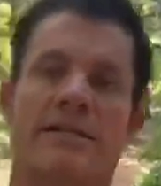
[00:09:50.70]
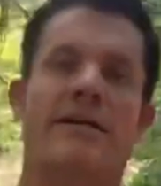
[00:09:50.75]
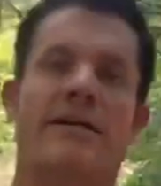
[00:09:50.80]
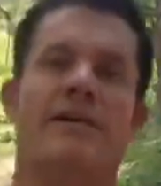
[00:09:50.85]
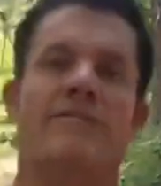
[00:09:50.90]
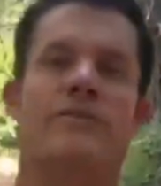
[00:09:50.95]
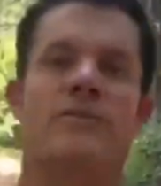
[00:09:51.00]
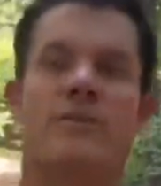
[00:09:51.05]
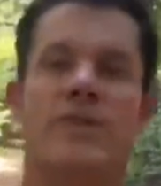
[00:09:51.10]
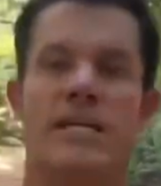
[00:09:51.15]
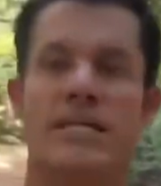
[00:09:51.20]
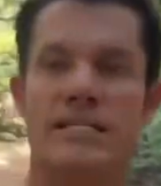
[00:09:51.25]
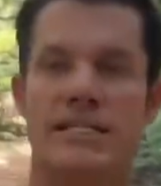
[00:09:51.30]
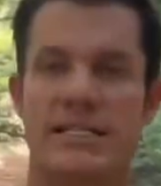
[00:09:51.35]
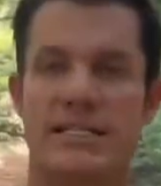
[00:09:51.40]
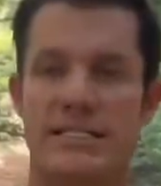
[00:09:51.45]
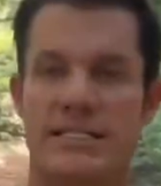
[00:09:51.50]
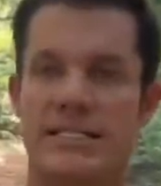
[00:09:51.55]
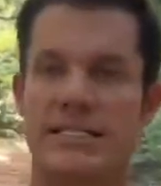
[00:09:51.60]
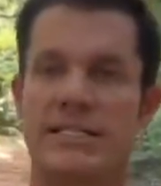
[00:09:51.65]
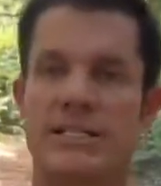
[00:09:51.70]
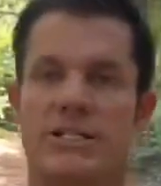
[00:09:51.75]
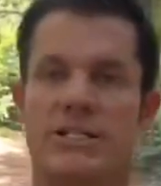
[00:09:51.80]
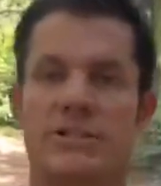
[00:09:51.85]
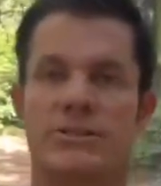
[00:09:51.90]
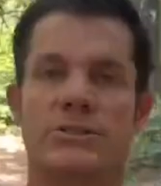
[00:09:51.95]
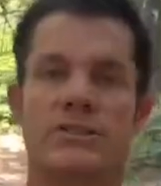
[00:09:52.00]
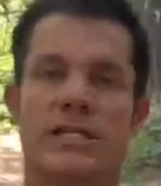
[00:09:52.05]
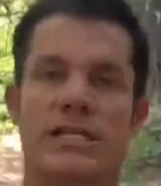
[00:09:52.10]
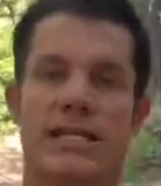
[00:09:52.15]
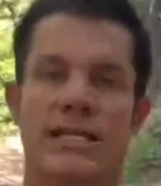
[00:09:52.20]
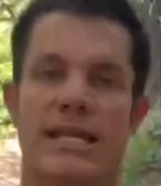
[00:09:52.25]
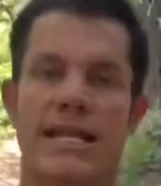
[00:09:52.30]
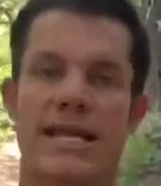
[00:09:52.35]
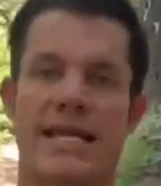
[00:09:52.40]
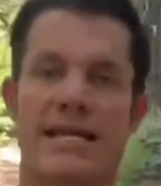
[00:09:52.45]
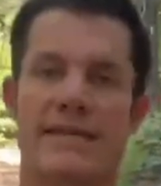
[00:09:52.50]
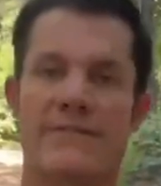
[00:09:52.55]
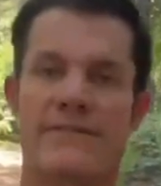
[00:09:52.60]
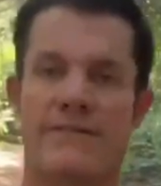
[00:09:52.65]
if you then continue in a
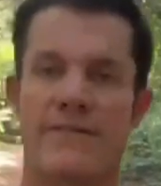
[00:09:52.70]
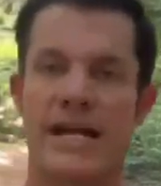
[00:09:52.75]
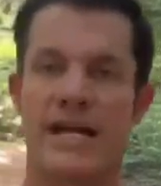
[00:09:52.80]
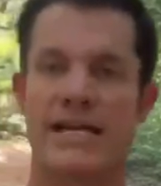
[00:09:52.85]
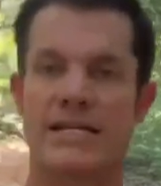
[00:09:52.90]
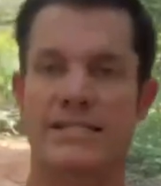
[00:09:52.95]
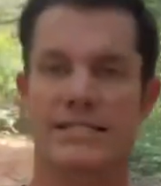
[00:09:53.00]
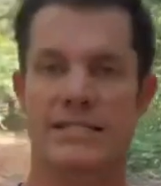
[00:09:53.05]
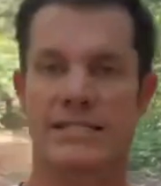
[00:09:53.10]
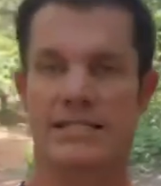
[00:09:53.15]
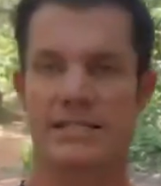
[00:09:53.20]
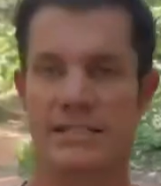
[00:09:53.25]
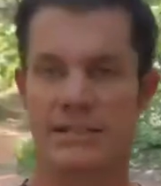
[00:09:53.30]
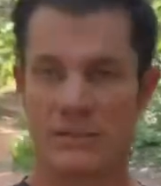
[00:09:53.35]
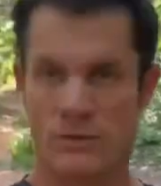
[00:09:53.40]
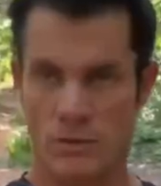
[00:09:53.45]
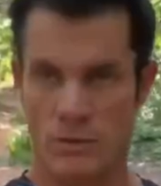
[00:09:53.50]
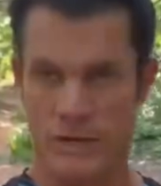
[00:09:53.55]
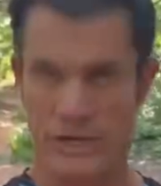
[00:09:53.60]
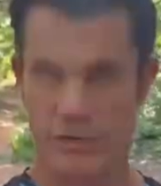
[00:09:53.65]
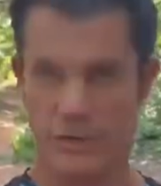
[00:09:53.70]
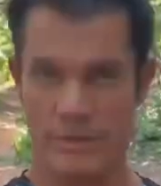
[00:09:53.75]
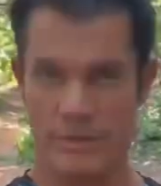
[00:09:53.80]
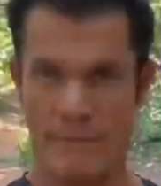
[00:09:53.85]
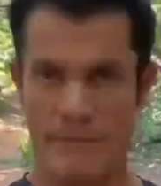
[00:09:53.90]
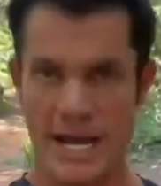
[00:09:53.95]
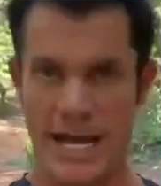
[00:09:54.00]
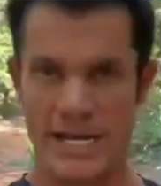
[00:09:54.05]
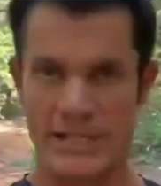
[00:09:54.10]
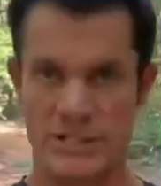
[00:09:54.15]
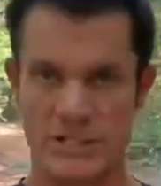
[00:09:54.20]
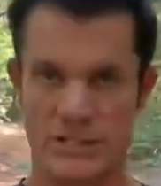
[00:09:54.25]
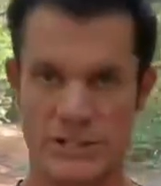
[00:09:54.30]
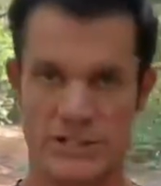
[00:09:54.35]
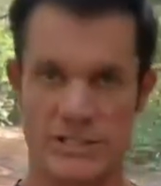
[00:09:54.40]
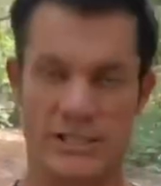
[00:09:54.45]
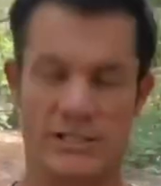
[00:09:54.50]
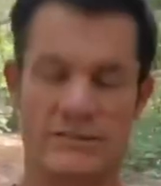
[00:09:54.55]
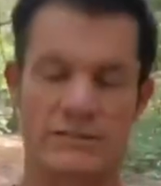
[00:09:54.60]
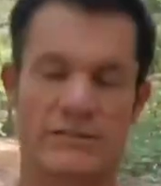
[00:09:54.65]
negative fantasy where you imagine
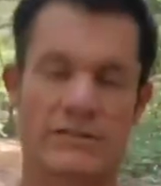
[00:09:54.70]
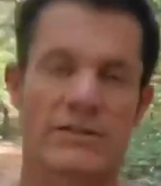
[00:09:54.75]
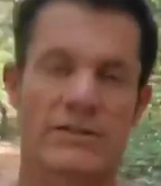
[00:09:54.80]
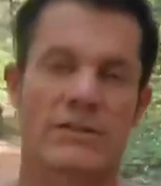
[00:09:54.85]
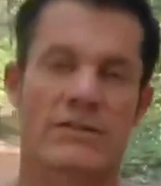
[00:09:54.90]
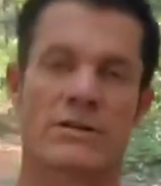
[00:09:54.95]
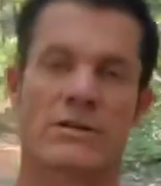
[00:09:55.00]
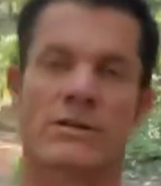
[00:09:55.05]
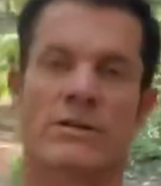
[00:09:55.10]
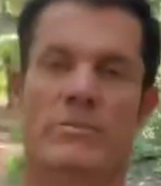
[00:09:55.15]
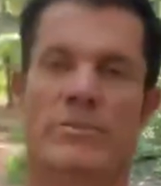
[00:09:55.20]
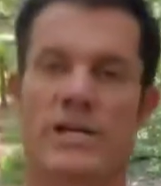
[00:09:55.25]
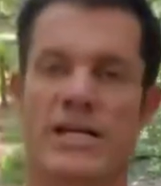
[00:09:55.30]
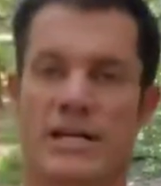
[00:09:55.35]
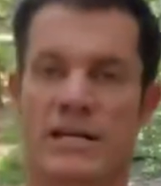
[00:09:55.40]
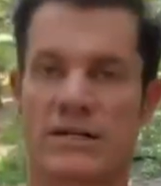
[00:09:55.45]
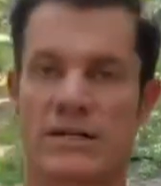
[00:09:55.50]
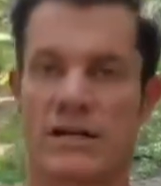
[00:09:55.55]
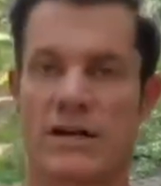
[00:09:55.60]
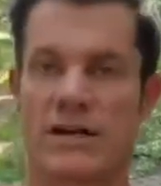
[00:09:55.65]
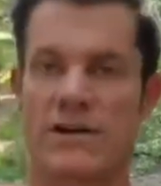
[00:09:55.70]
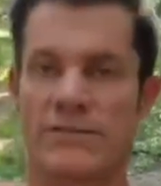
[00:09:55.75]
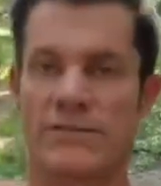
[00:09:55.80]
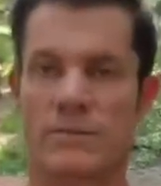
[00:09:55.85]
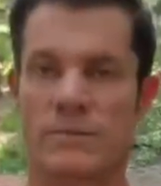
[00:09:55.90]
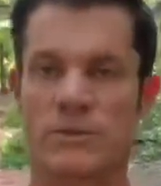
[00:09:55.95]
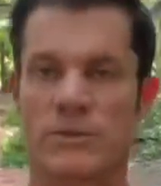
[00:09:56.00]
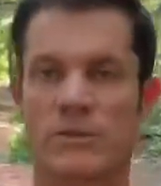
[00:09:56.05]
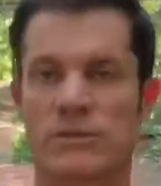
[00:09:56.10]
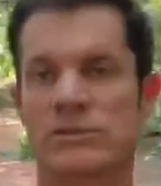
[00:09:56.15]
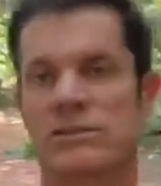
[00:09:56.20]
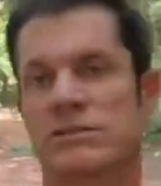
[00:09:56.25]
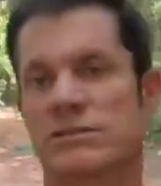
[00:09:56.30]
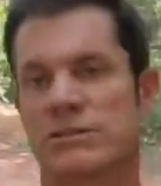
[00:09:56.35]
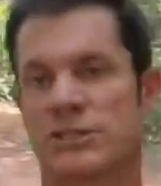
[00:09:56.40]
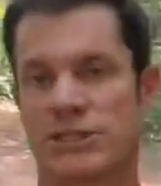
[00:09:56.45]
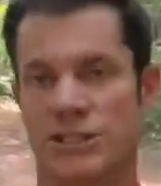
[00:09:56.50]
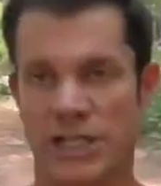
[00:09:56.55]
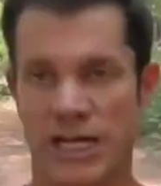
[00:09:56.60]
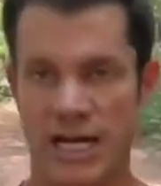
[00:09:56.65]
yourself being uncomfortable,
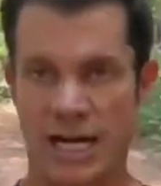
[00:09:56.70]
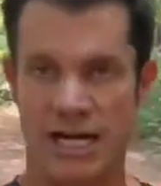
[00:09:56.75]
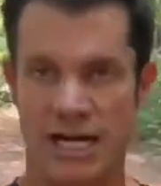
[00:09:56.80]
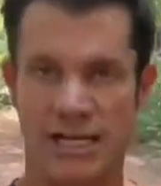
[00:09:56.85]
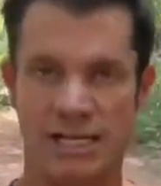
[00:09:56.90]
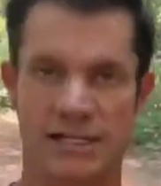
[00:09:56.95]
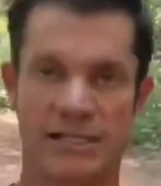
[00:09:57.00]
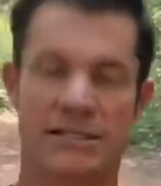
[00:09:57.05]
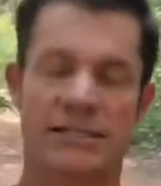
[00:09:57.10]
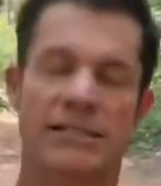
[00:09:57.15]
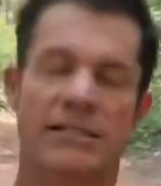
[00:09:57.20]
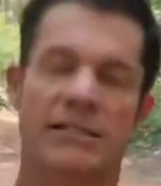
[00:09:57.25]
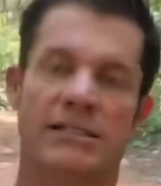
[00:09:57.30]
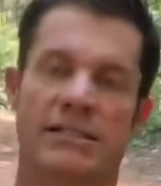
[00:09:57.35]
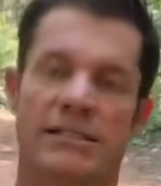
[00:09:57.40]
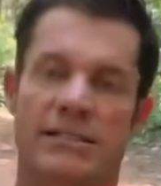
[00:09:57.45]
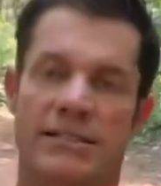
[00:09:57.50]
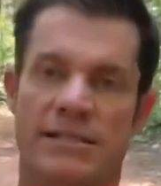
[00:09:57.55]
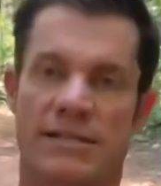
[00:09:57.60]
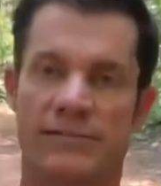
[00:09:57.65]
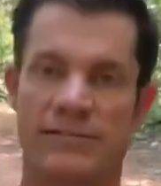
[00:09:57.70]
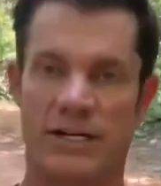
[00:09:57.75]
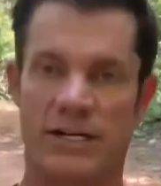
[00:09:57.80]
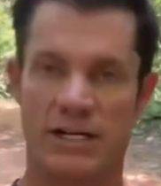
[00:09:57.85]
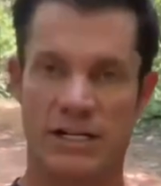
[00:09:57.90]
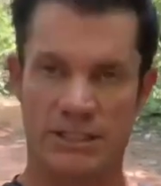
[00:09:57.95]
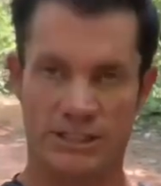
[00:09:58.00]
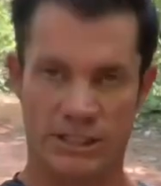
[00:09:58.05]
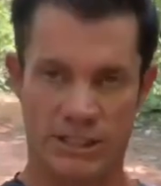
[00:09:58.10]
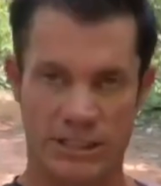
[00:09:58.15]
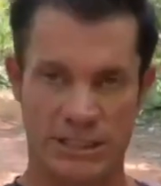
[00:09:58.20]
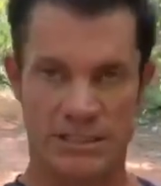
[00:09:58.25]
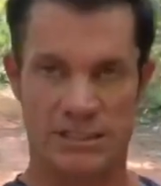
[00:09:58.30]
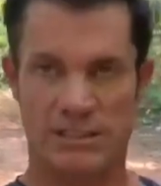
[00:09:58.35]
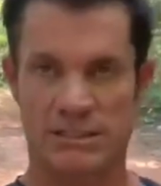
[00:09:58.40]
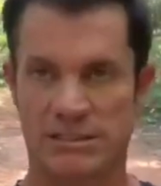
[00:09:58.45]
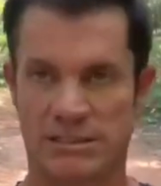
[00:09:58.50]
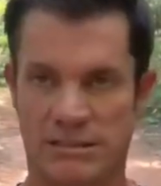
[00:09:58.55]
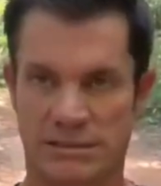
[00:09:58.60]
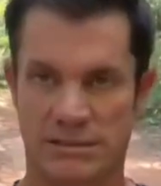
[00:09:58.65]
shy,
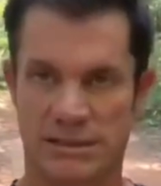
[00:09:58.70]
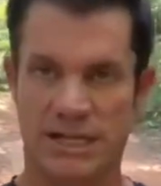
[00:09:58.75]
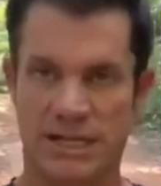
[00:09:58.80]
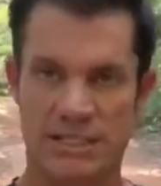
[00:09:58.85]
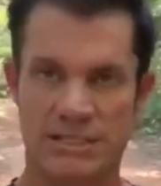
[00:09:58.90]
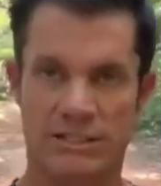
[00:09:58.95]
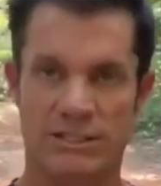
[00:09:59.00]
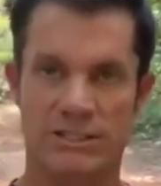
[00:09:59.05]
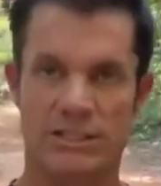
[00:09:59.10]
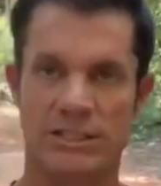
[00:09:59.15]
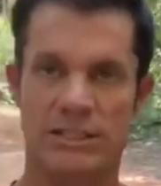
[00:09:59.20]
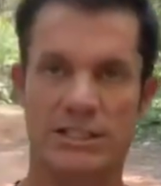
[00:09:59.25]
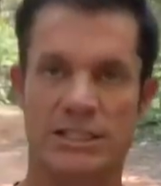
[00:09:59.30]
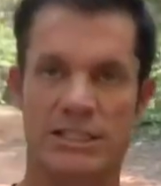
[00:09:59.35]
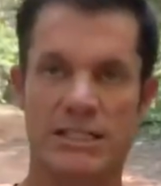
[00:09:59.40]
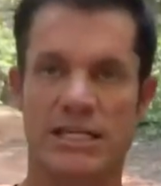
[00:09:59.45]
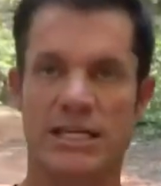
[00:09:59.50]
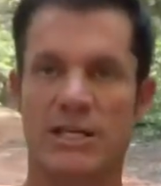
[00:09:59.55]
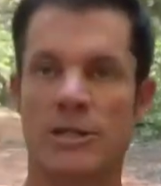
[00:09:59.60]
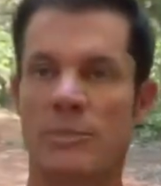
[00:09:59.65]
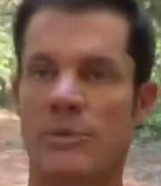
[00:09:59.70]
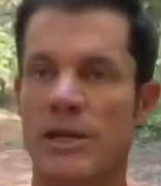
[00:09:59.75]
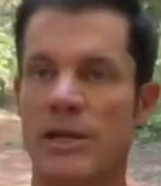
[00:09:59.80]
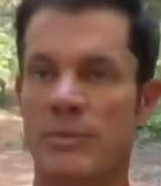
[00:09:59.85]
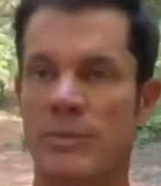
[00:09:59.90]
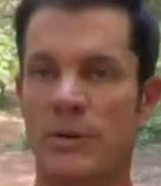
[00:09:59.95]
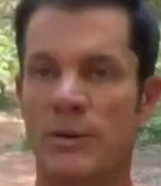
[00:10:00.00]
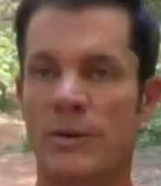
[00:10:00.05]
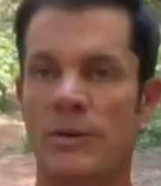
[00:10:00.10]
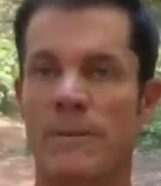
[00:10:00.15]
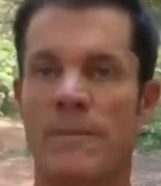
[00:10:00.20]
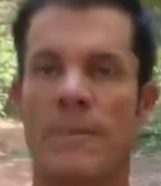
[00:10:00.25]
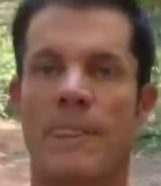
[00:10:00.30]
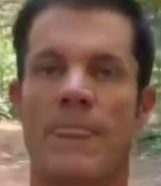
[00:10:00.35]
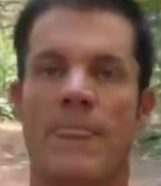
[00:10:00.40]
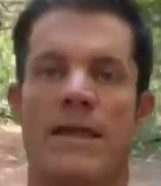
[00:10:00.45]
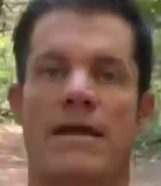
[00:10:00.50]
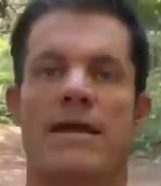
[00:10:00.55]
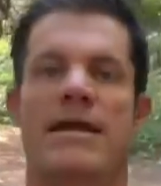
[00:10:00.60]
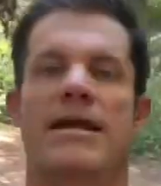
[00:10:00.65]
self-conscious, not as good as the other people,
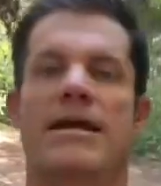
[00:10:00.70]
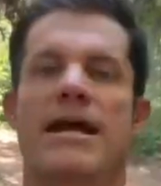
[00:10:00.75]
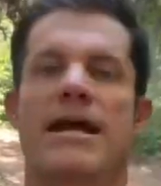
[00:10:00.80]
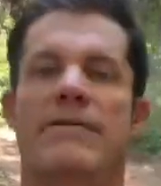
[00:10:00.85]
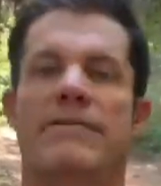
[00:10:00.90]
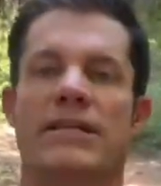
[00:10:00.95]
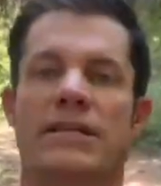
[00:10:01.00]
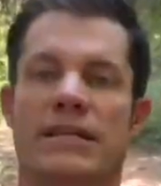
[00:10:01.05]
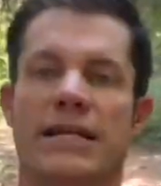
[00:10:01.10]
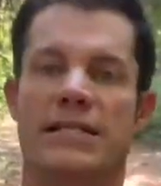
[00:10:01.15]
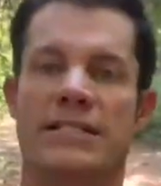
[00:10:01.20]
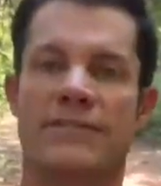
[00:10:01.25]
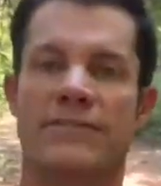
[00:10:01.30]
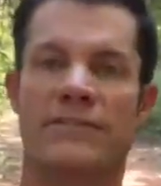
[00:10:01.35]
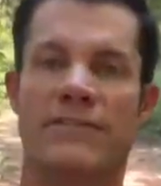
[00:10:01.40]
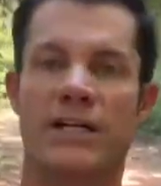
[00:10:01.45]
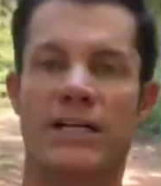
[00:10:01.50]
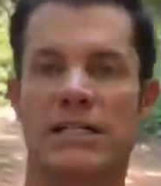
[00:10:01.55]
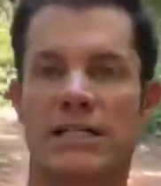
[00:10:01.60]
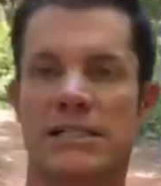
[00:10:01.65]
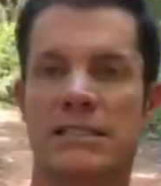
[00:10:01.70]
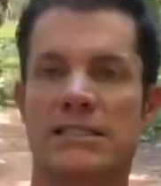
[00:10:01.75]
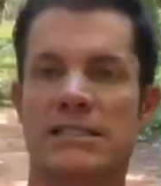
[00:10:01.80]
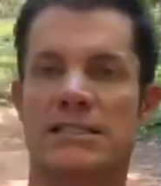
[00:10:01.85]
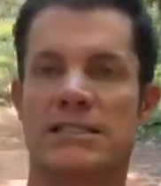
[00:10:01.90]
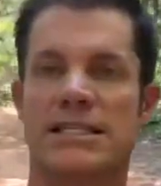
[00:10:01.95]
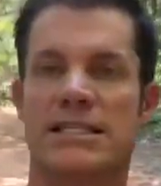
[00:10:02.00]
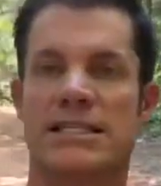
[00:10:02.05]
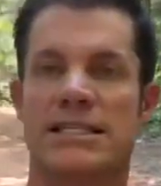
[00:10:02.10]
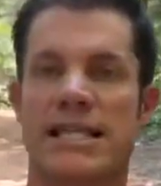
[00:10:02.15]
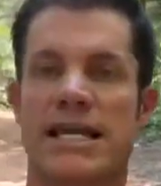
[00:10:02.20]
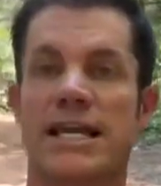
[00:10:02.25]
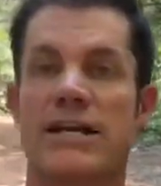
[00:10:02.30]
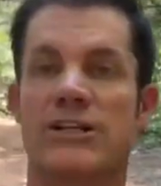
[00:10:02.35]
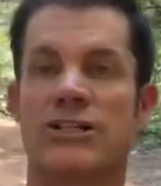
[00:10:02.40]
and having less fun since they are